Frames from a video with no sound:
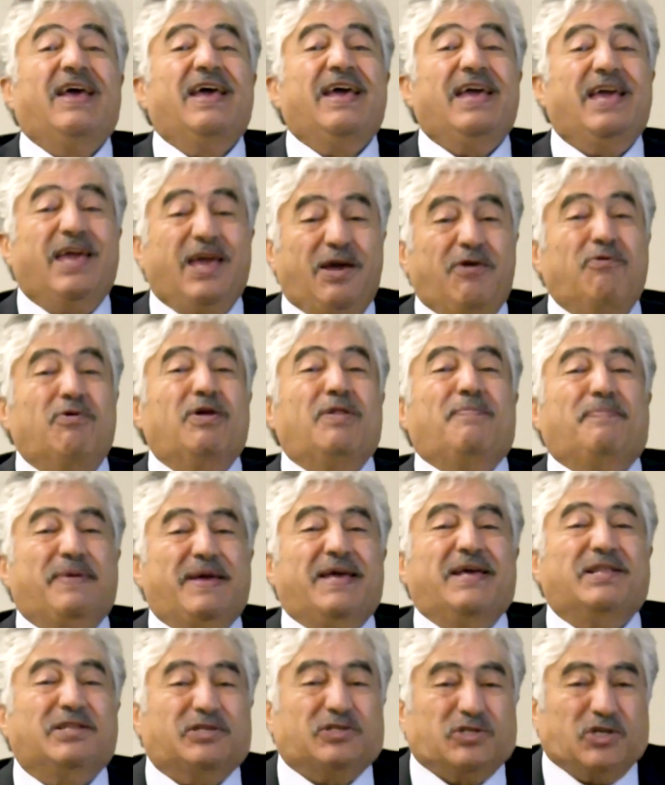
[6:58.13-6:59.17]
he will
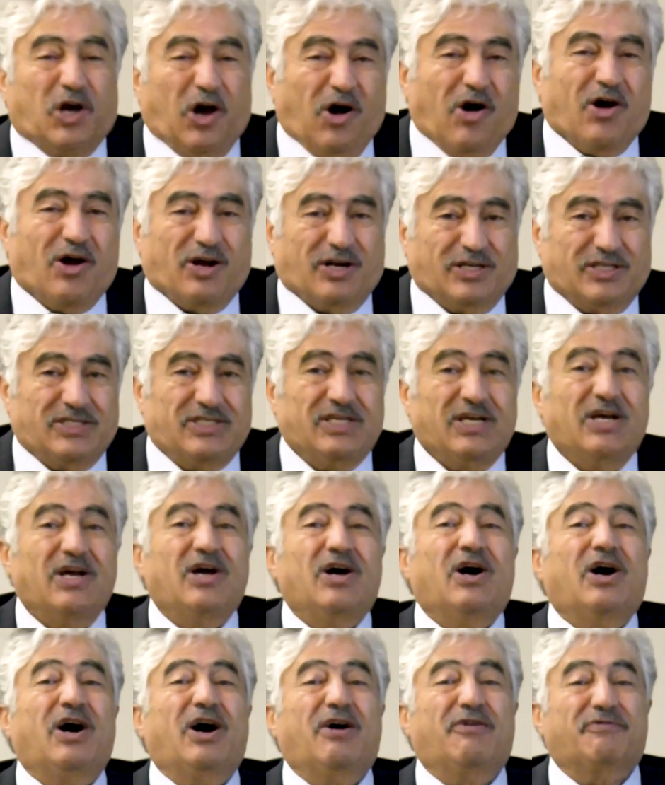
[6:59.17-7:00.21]
be in charge
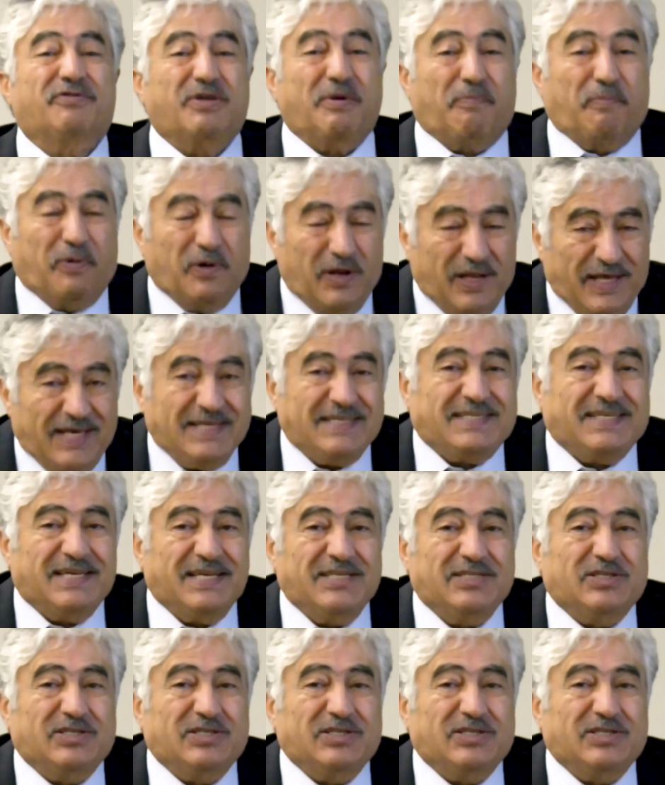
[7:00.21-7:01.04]
of the police in